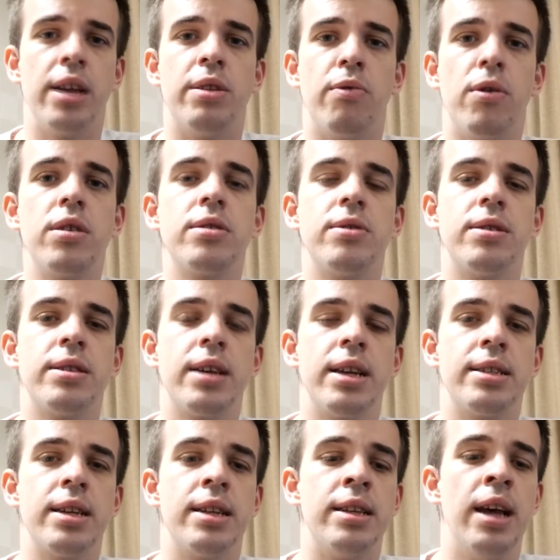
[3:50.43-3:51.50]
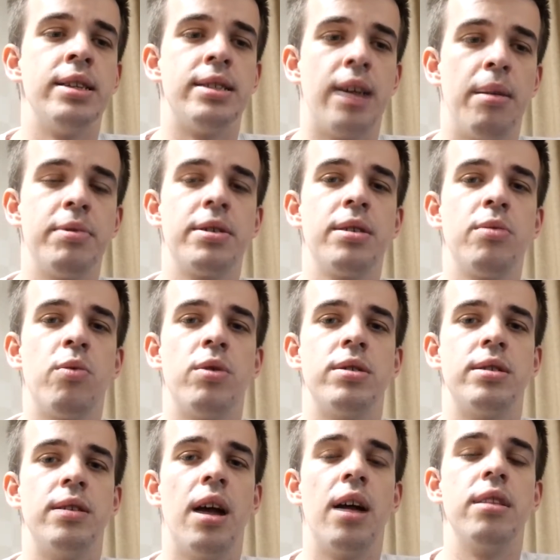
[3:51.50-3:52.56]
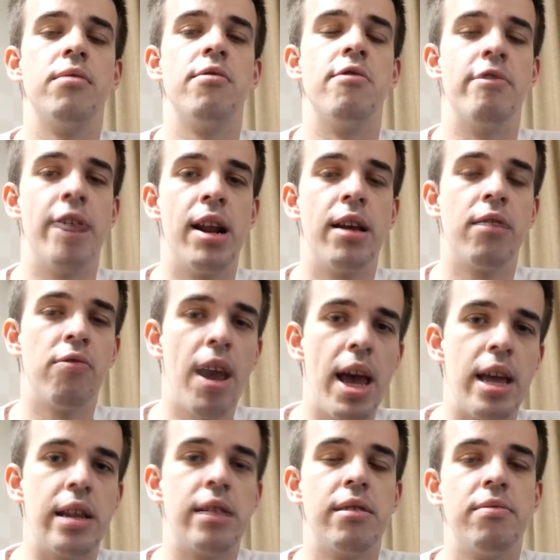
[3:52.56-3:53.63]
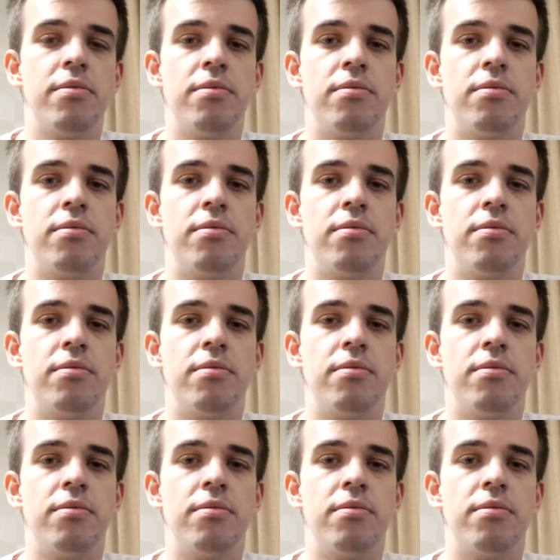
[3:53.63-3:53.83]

It was to say that something was done really great.